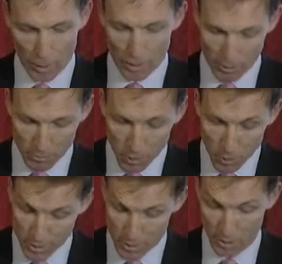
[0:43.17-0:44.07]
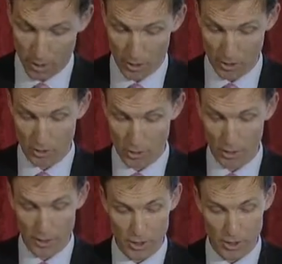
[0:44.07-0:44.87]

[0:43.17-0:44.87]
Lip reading: where for most the cost of school